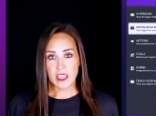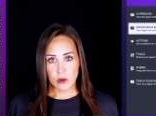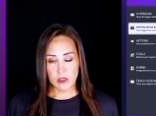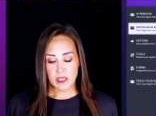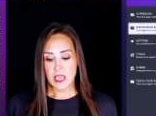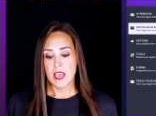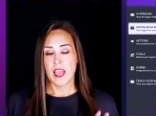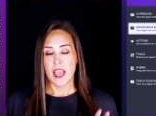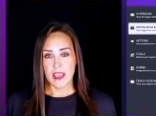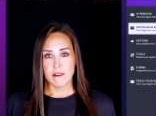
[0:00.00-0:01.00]
accurately
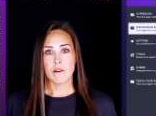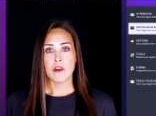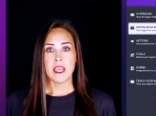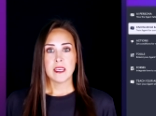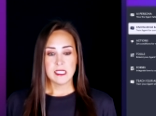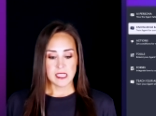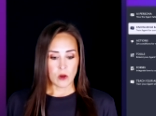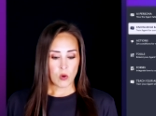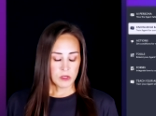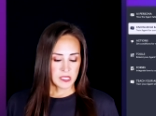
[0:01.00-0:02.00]
every
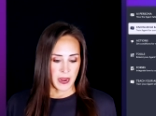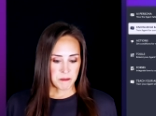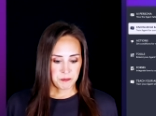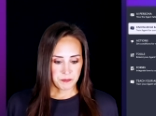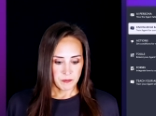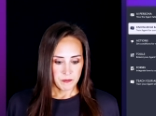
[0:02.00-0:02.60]
single time.